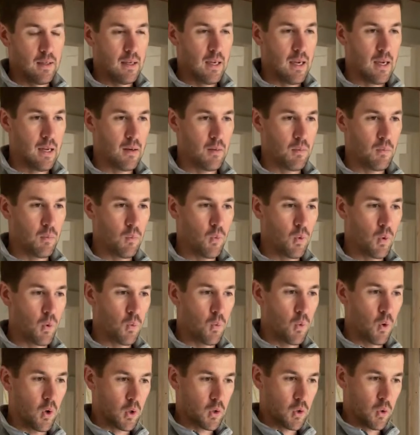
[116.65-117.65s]
and we'll
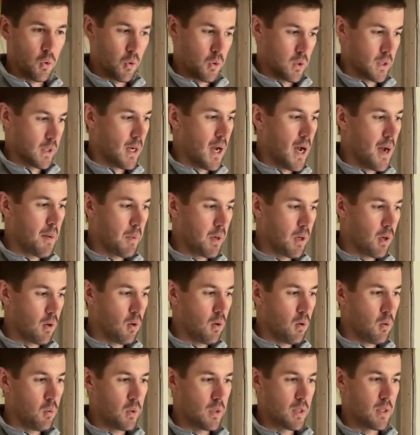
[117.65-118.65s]
work towards a common
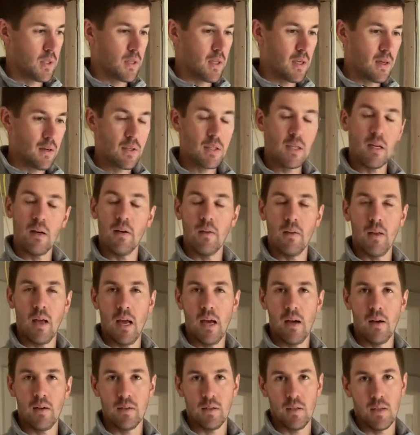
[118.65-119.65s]
goal, which is they're selling the
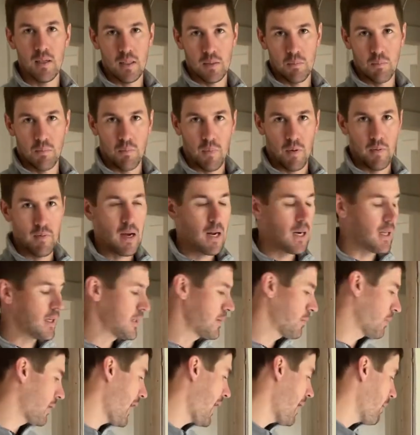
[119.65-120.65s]
house and us providing
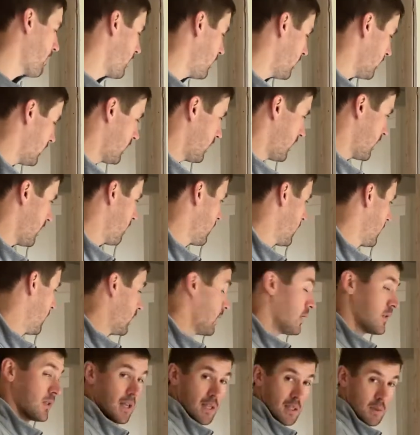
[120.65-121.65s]
some capital to them.
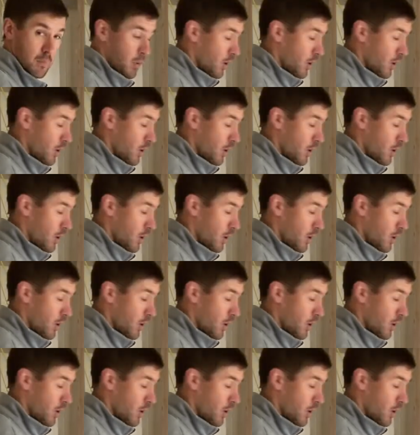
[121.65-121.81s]
So that's